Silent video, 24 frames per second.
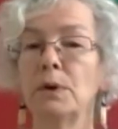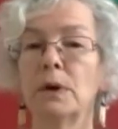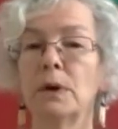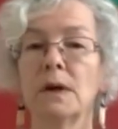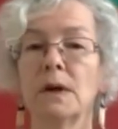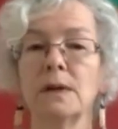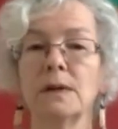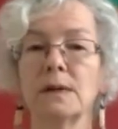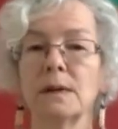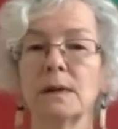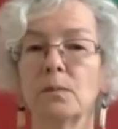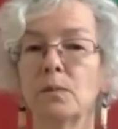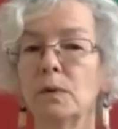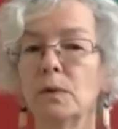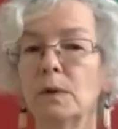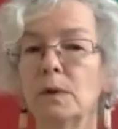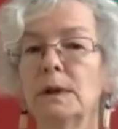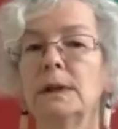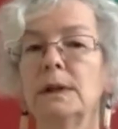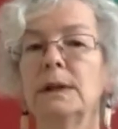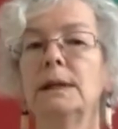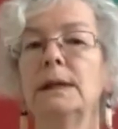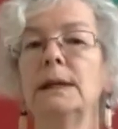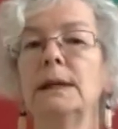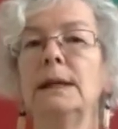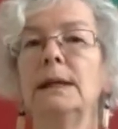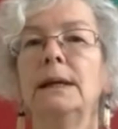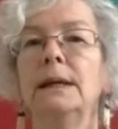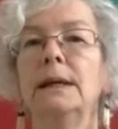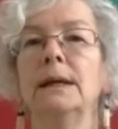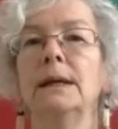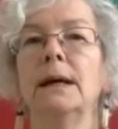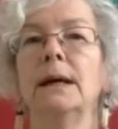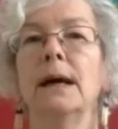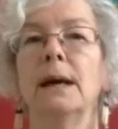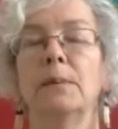put on some
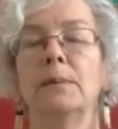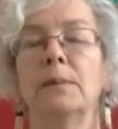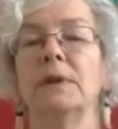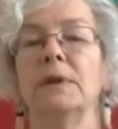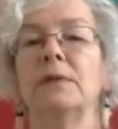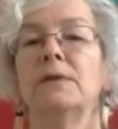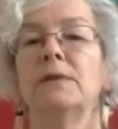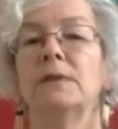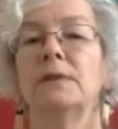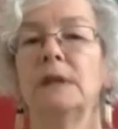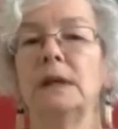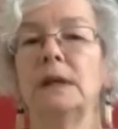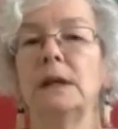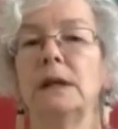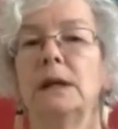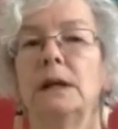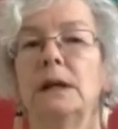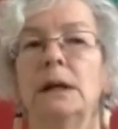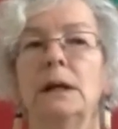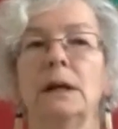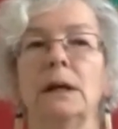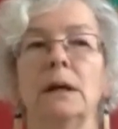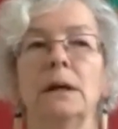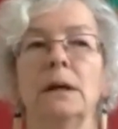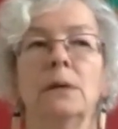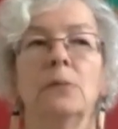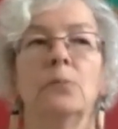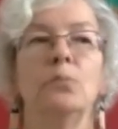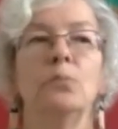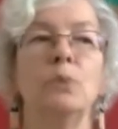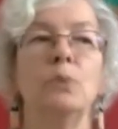really uplifting,